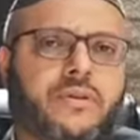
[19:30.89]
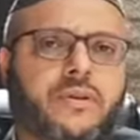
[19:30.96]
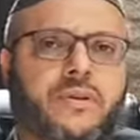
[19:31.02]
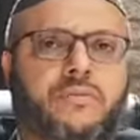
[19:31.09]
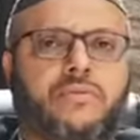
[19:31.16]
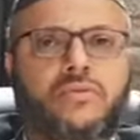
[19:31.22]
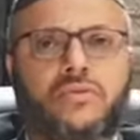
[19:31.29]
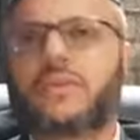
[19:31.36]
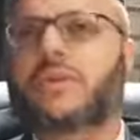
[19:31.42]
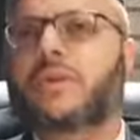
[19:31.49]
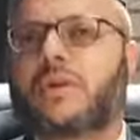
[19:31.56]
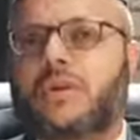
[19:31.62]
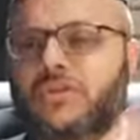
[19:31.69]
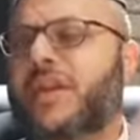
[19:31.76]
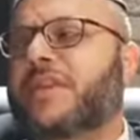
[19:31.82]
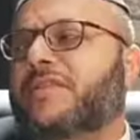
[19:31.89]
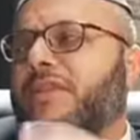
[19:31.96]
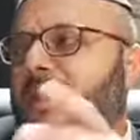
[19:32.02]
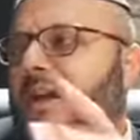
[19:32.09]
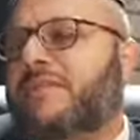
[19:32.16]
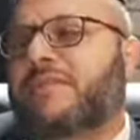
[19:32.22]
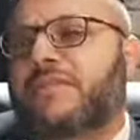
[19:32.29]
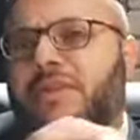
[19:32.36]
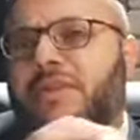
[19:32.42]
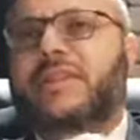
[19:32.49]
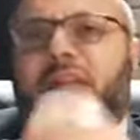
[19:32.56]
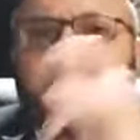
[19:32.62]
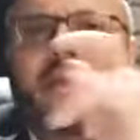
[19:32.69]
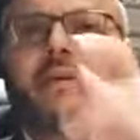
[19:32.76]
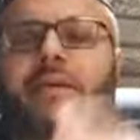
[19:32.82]
He was chasing after a
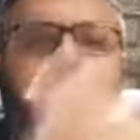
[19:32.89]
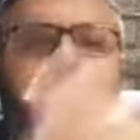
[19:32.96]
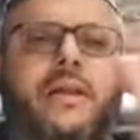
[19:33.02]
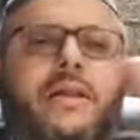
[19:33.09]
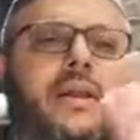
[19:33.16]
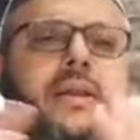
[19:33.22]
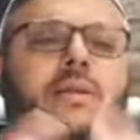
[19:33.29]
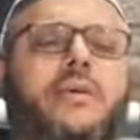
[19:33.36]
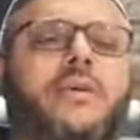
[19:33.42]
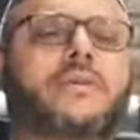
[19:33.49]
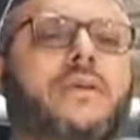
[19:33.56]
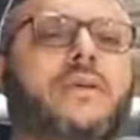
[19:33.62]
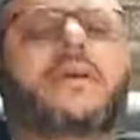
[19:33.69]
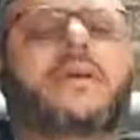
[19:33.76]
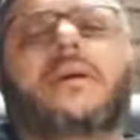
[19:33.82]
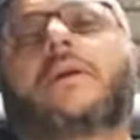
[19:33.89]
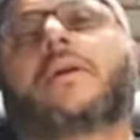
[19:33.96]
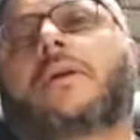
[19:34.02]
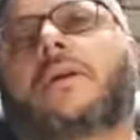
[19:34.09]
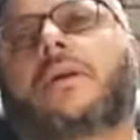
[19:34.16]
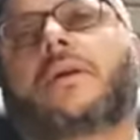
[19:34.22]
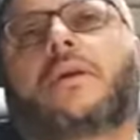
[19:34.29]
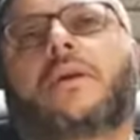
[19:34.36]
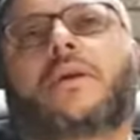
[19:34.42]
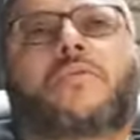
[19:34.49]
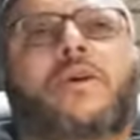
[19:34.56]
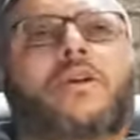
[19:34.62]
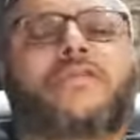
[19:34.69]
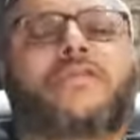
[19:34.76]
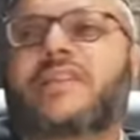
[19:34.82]
deer. And then, anyways,
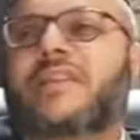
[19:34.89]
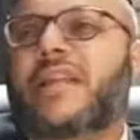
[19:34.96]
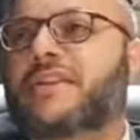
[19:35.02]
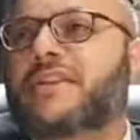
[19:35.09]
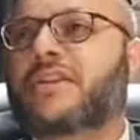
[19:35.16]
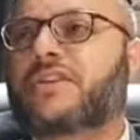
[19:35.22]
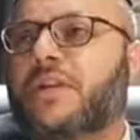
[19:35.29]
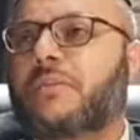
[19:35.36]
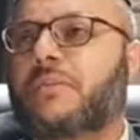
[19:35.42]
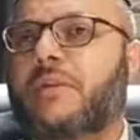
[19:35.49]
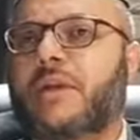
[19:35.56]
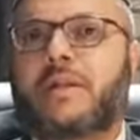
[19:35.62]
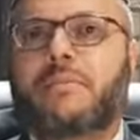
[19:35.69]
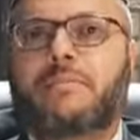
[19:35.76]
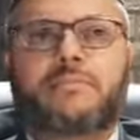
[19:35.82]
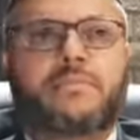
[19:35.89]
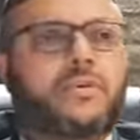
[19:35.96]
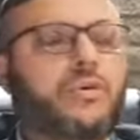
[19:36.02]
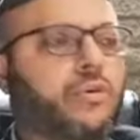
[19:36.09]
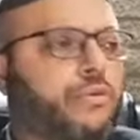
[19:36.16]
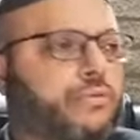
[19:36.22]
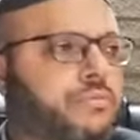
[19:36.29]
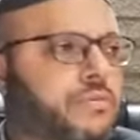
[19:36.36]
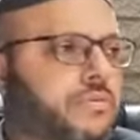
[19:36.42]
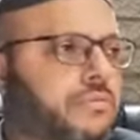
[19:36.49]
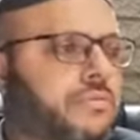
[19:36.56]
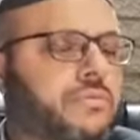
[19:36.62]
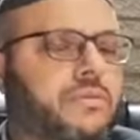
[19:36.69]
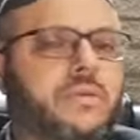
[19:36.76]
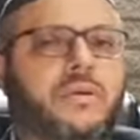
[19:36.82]
one of the tests Hashem had him go through.
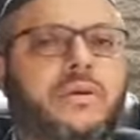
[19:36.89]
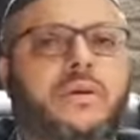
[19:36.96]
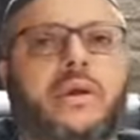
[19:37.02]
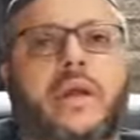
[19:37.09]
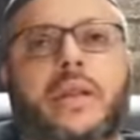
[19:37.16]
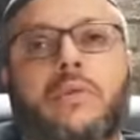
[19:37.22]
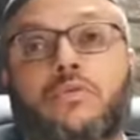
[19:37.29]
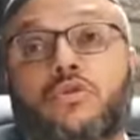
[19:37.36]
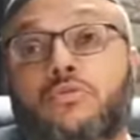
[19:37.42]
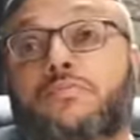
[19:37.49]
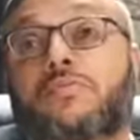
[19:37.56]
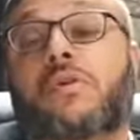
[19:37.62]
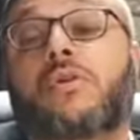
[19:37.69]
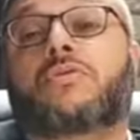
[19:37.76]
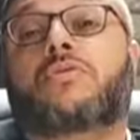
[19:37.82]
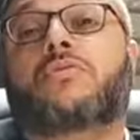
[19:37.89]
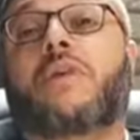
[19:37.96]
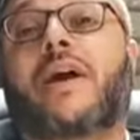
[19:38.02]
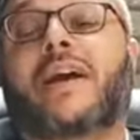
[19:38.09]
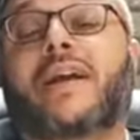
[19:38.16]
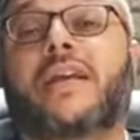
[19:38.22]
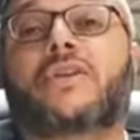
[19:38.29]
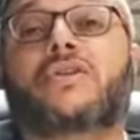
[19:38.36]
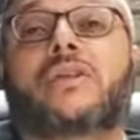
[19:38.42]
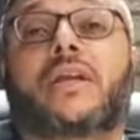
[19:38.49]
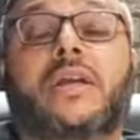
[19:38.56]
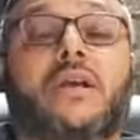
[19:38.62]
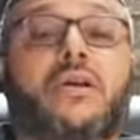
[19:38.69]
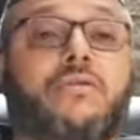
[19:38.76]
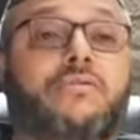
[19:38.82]
And he was brought to Achish, the
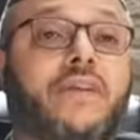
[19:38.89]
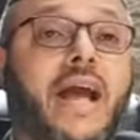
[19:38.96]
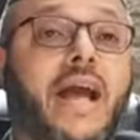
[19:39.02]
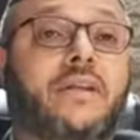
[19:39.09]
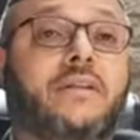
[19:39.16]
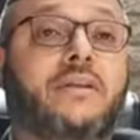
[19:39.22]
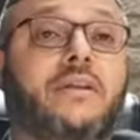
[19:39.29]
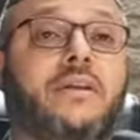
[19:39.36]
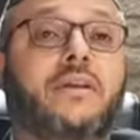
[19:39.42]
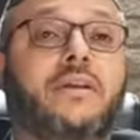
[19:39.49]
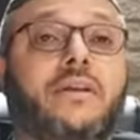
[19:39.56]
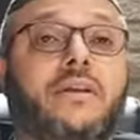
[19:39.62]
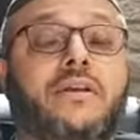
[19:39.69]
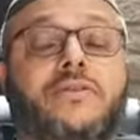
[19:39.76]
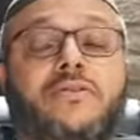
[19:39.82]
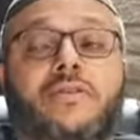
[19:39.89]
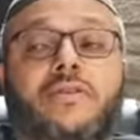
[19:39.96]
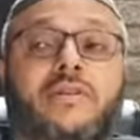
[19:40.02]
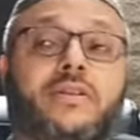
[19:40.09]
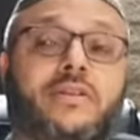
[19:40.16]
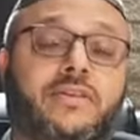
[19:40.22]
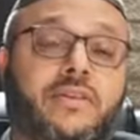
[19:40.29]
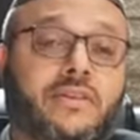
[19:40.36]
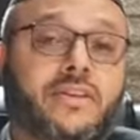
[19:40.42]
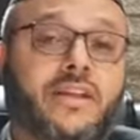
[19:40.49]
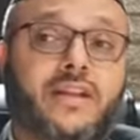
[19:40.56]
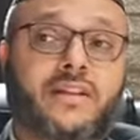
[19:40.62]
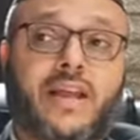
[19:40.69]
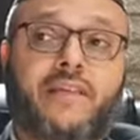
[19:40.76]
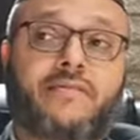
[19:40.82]
king of Gath. So he said, this is
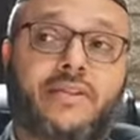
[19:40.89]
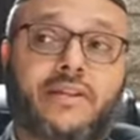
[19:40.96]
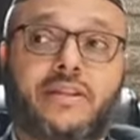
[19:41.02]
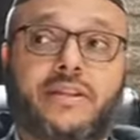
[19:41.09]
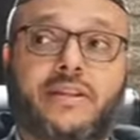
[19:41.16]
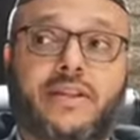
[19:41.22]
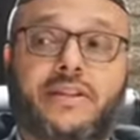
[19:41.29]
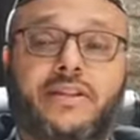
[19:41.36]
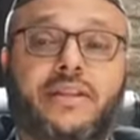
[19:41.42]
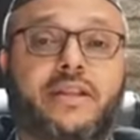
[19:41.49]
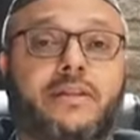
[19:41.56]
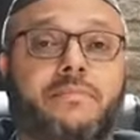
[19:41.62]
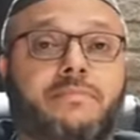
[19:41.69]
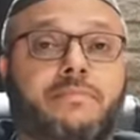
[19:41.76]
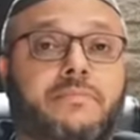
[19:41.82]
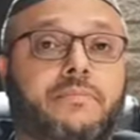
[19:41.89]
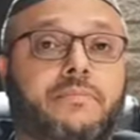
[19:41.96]
King David, let's kill him.